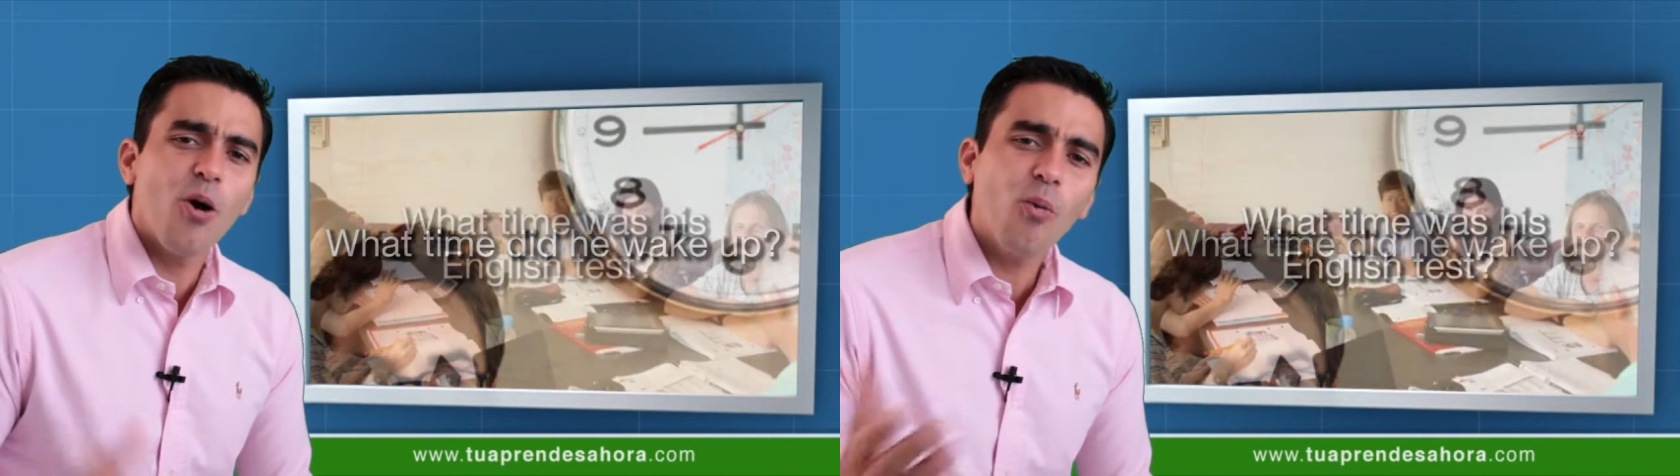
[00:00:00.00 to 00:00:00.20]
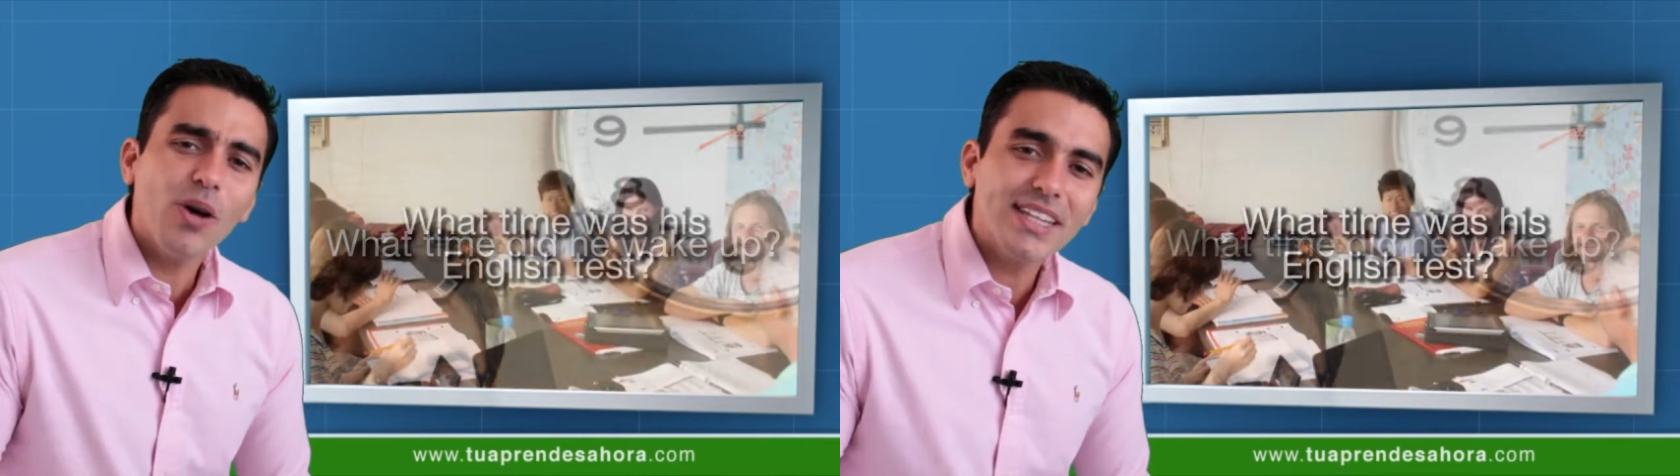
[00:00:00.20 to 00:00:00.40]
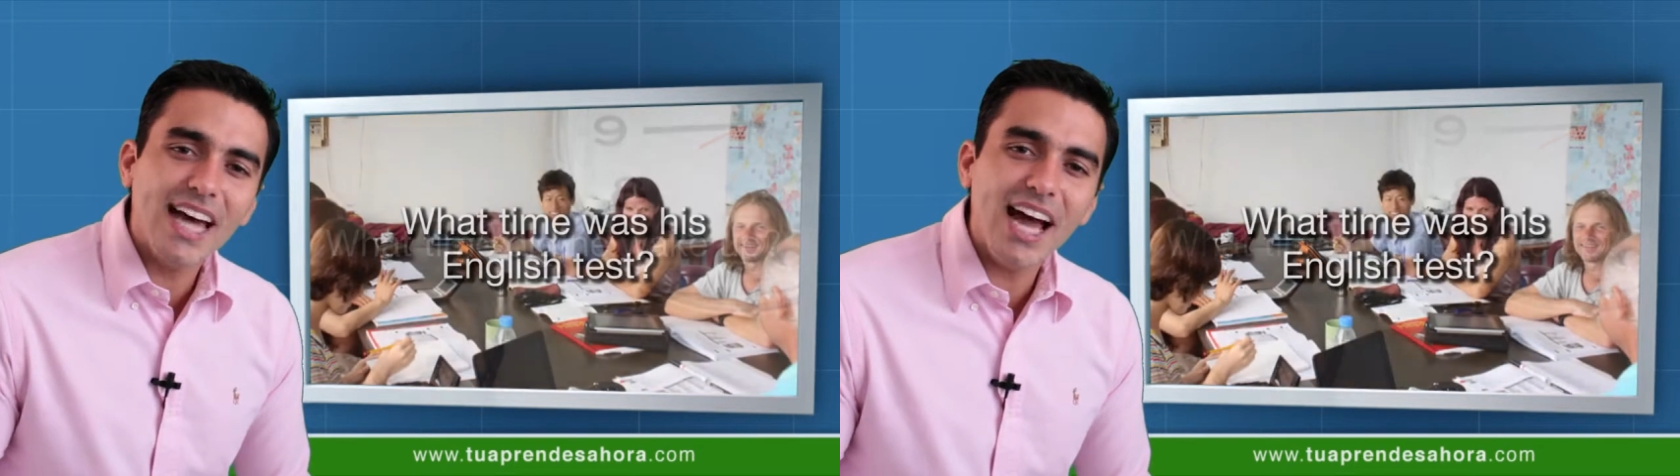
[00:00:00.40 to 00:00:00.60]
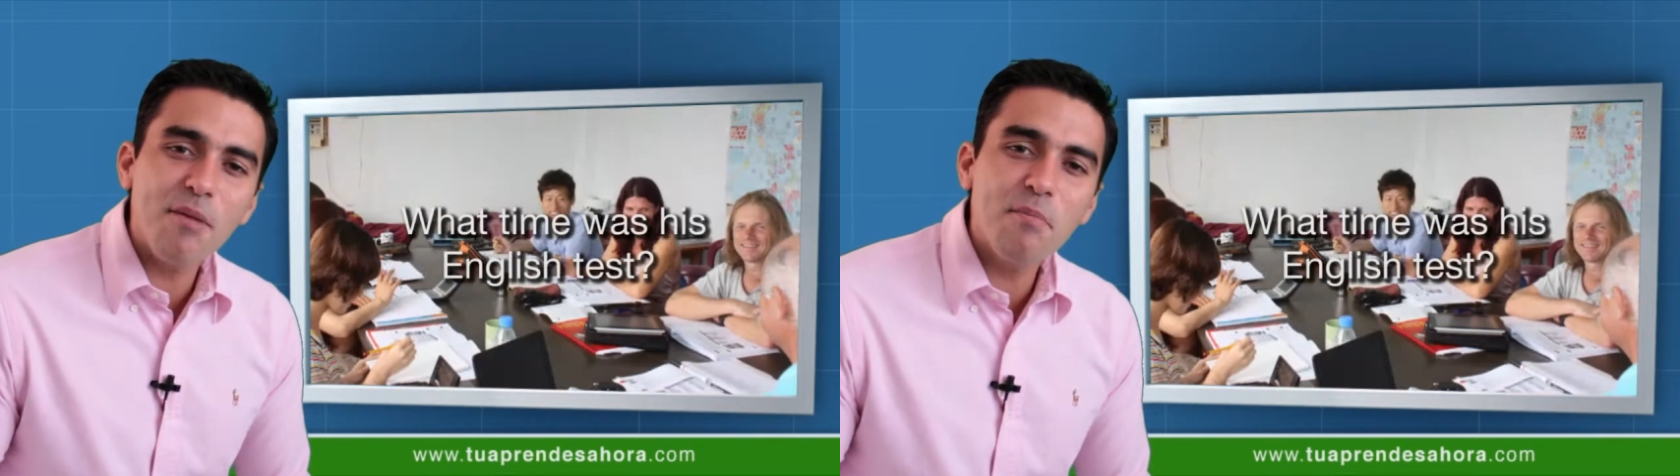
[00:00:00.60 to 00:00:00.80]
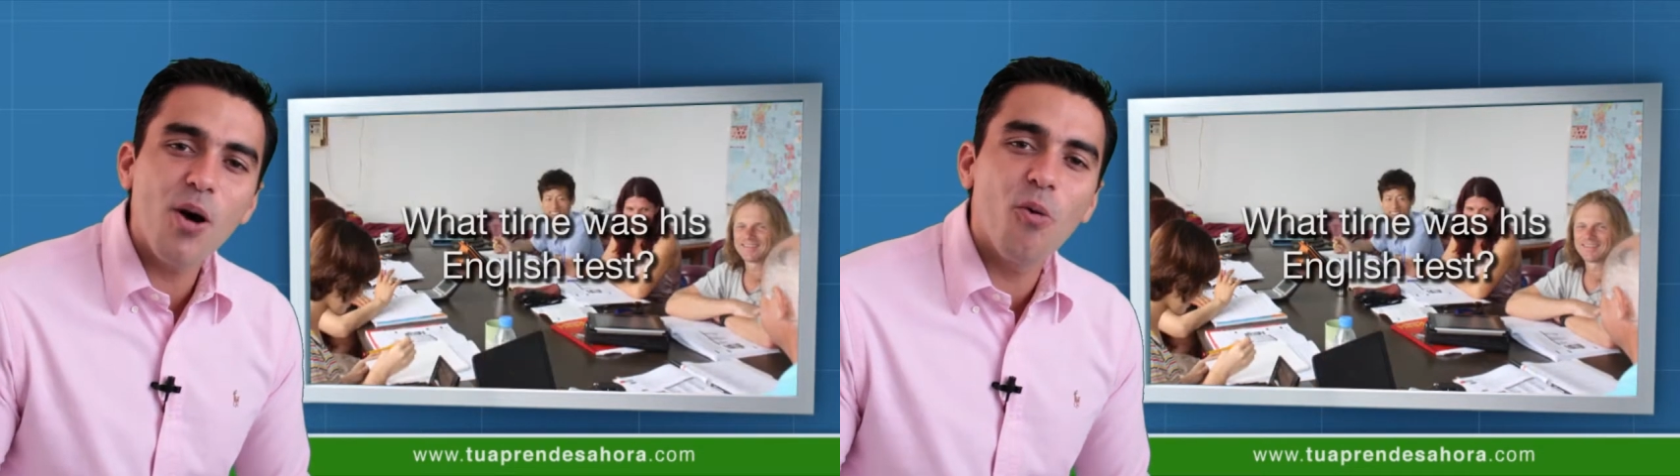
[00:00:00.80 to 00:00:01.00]
What
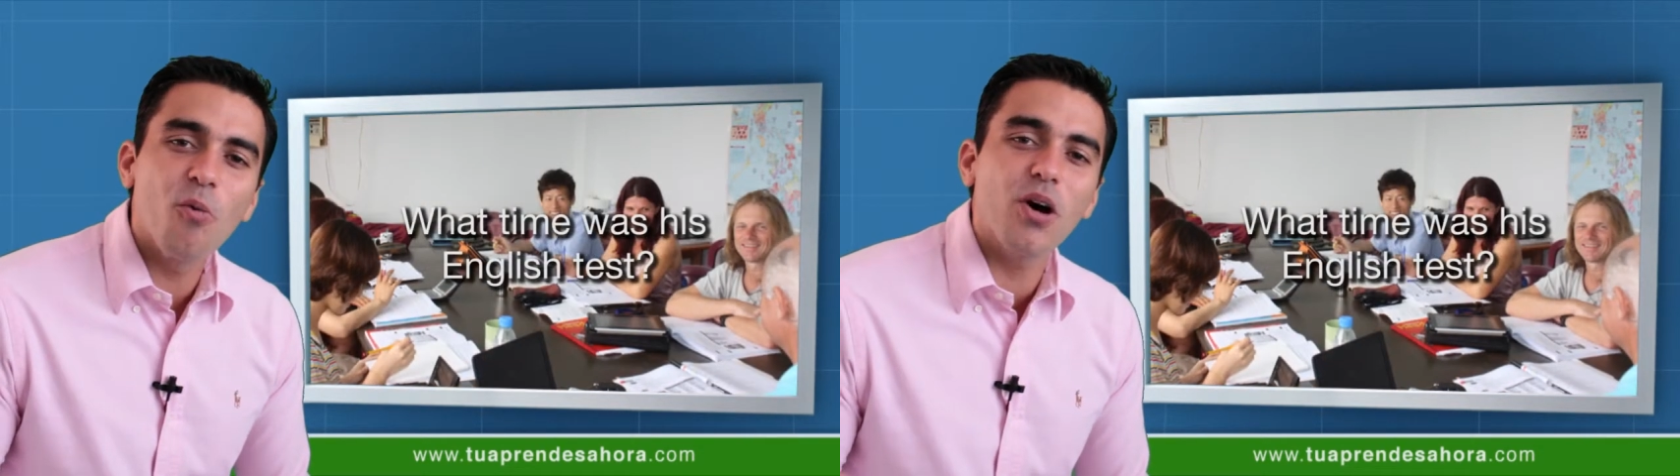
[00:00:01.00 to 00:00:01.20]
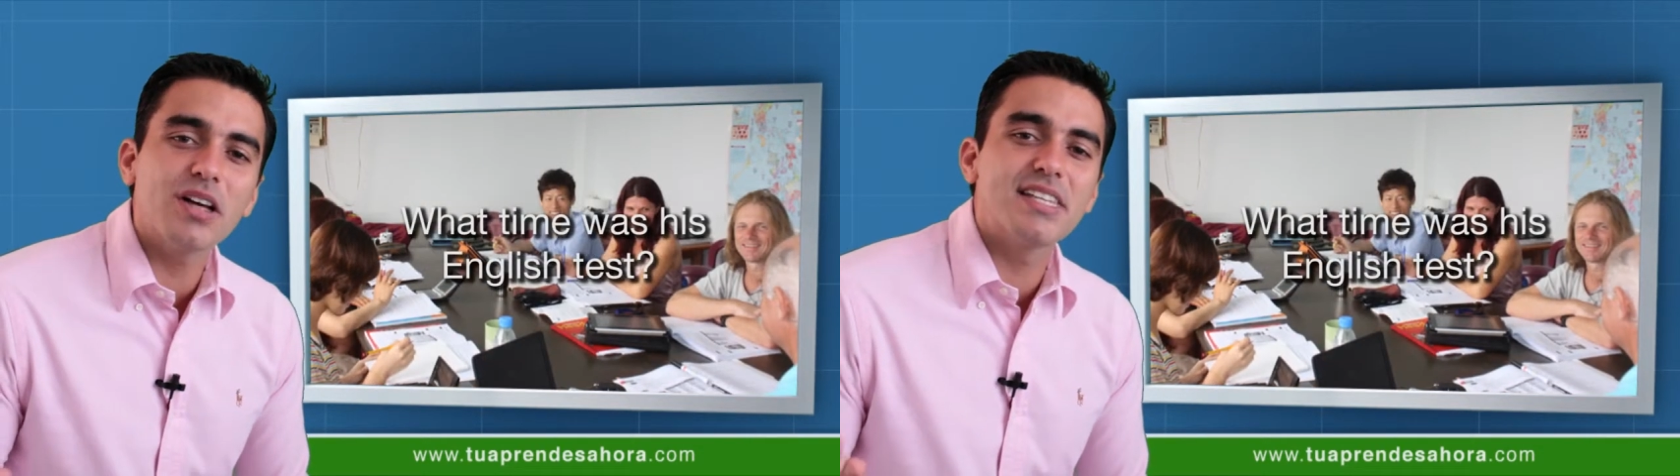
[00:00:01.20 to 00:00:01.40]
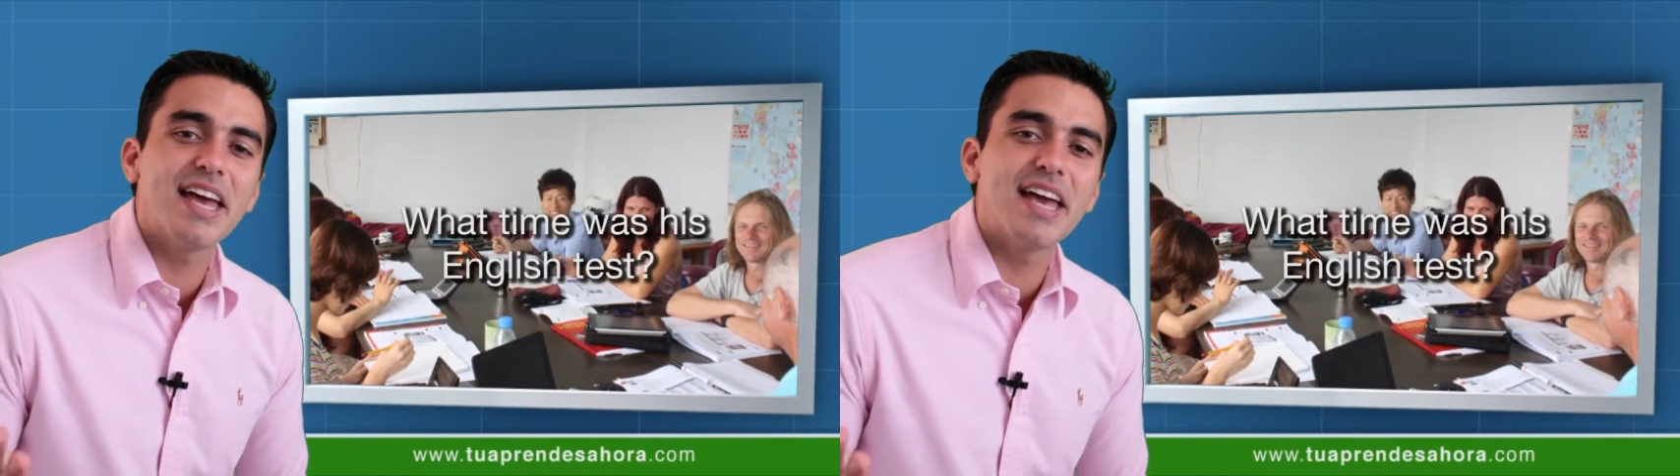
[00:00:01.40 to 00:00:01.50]
time was